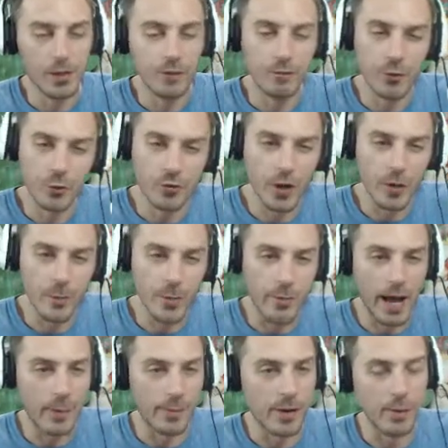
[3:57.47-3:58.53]
Confuser would be
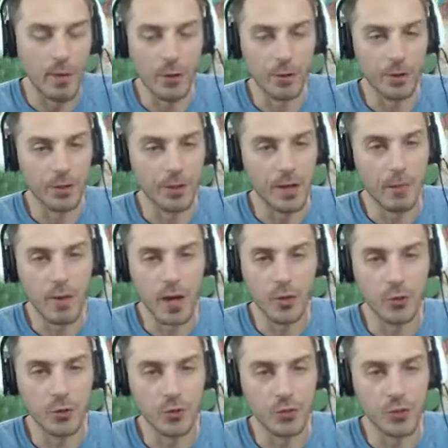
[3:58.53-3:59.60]
bad, but I'm not
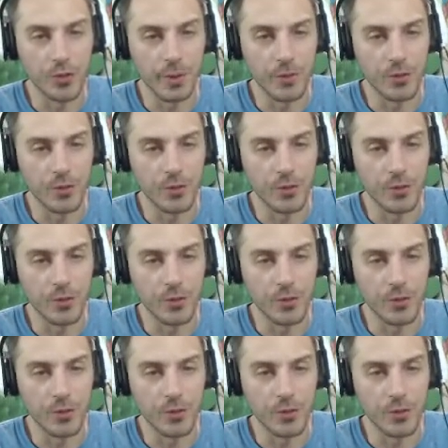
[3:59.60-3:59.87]
too concerned